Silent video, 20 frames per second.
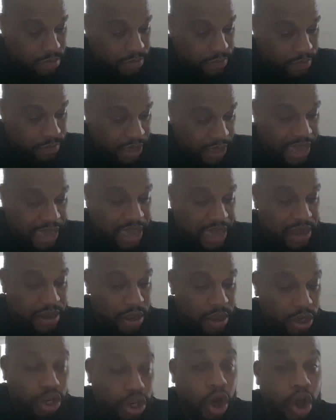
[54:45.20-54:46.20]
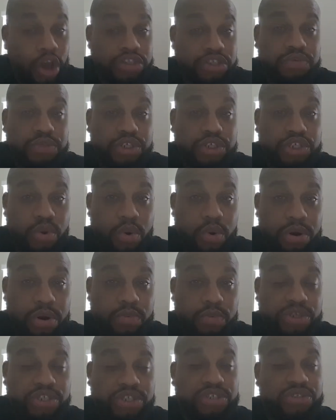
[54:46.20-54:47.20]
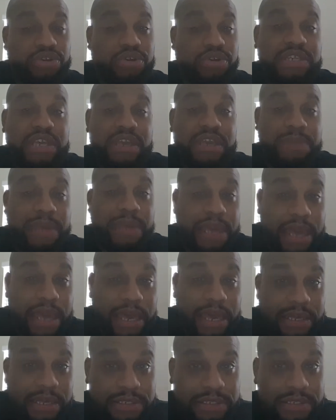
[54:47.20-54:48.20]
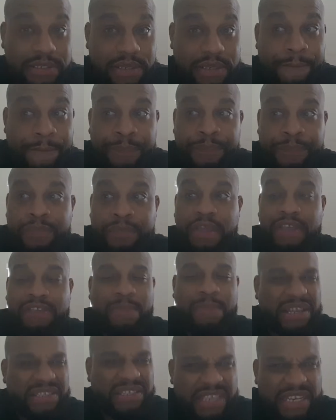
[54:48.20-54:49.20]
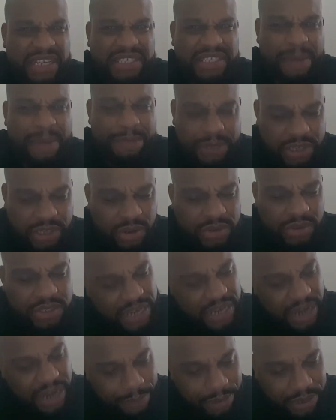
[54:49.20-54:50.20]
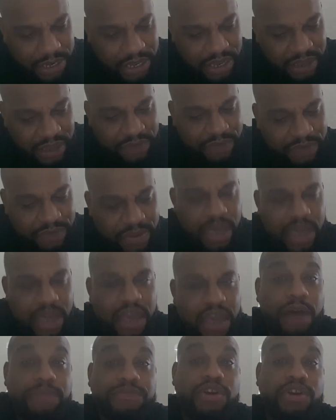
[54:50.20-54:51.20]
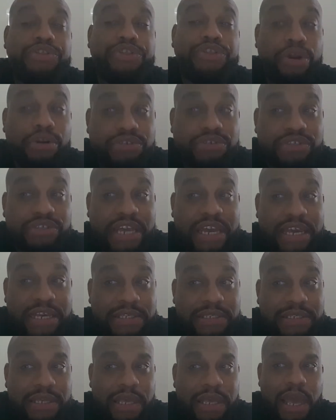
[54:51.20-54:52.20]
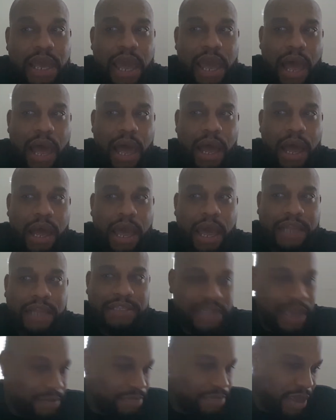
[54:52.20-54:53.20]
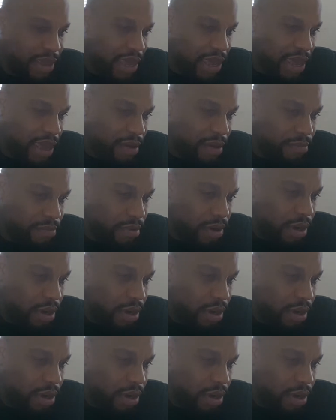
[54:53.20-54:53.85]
again, Lost Resort, which is on TBS. It's about 6 episodes in, I believe. It comes on Thursdays at 10 p.m.